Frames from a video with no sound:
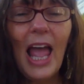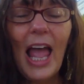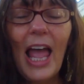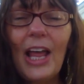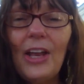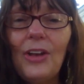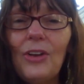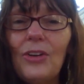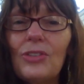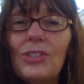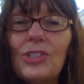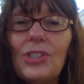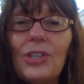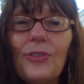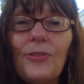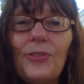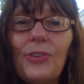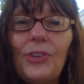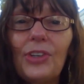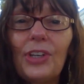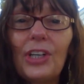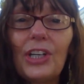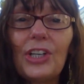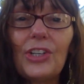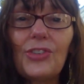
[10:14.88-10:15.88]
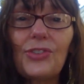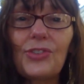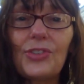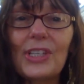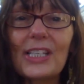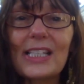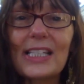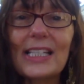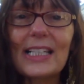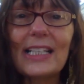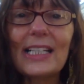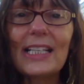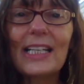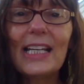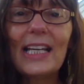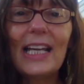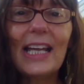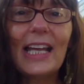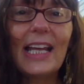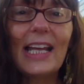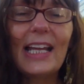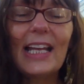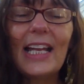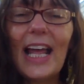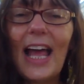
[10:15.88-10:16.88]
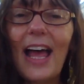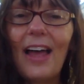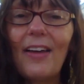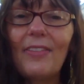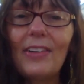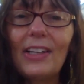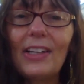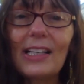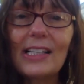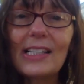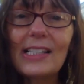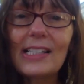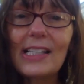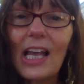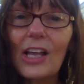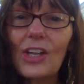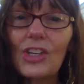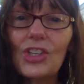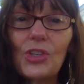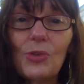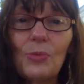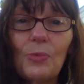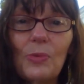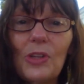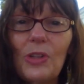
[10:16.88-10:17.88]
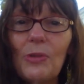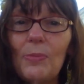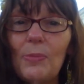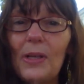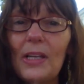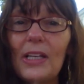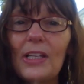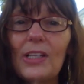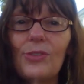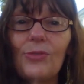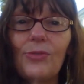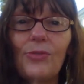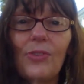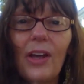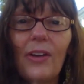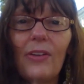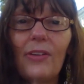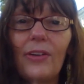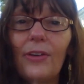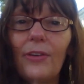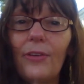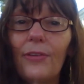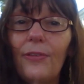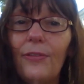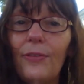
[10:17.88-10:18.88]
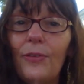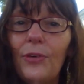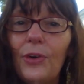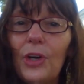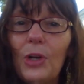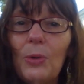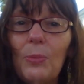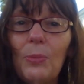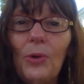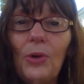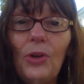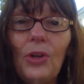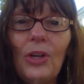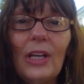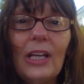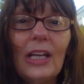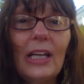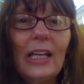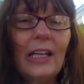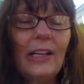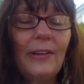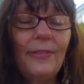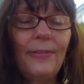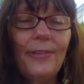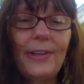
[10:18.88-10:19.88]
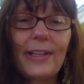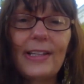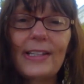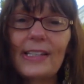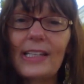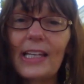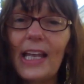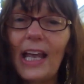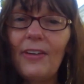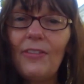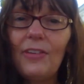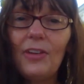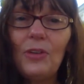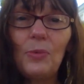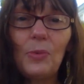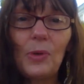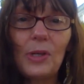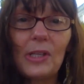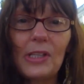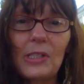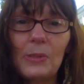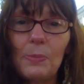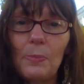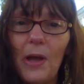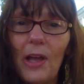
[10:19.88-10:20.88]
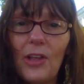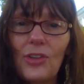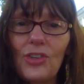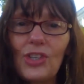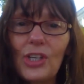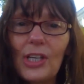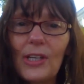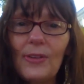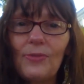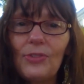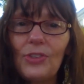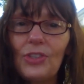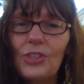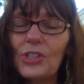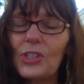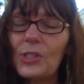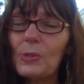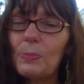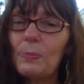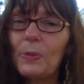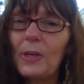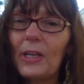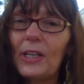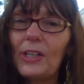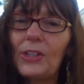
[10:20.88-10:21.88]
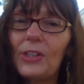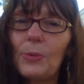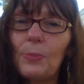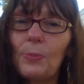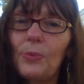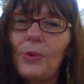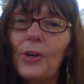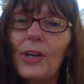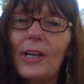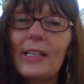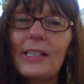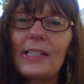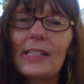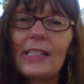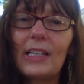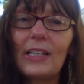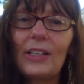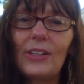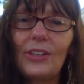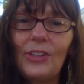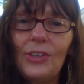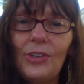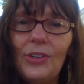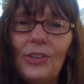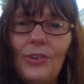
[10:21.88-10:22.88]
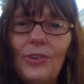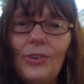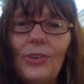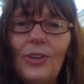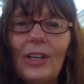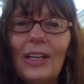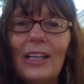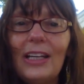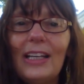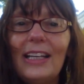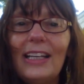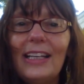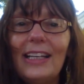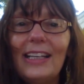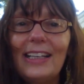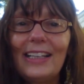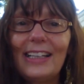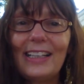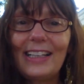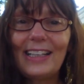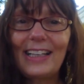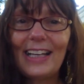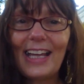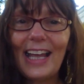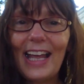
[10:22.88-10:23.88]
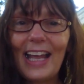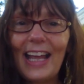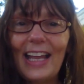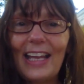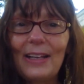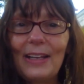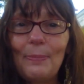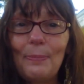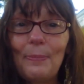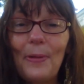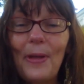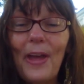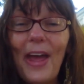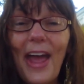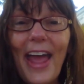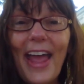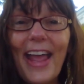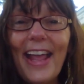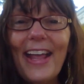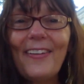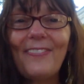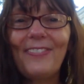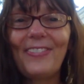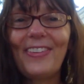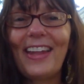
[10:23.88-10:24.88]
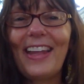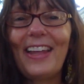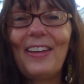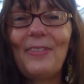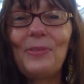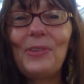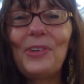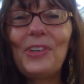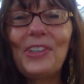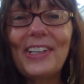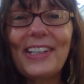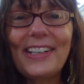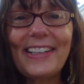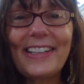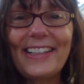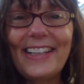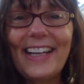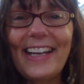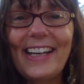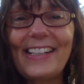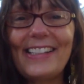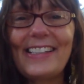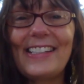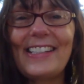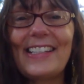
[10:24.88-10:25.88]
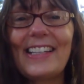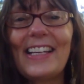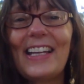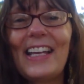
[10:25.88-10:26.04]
And also, if you're interested in having a session with me, it's very affordable. It fits everyone's budget. Just pick the price that you can pay, and we'll connect